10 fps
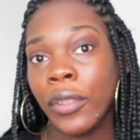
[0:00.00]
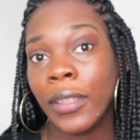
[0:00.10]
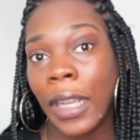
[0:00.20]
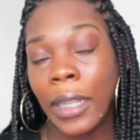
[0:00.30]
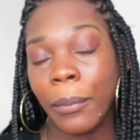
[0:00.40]

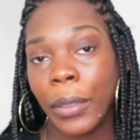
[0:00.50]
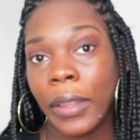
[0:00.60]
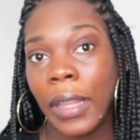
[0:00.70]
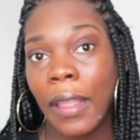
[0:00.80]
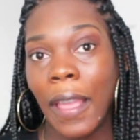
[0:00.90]
second
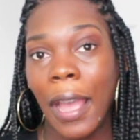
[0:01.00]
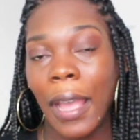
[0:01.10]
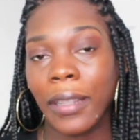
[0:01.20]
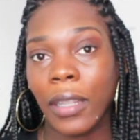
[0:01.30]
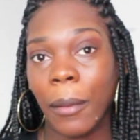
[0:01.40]
birthday that
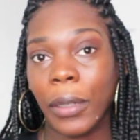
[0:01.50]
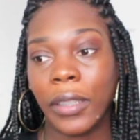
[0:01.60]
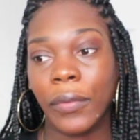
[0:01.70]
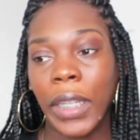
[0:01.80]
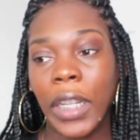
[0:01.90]
I stopped
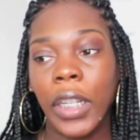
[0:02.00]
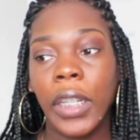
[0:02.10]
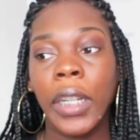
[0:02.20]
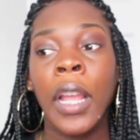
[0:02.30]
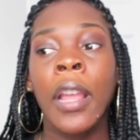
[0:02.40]
breastfeeding
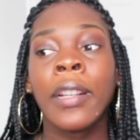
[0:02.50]
her.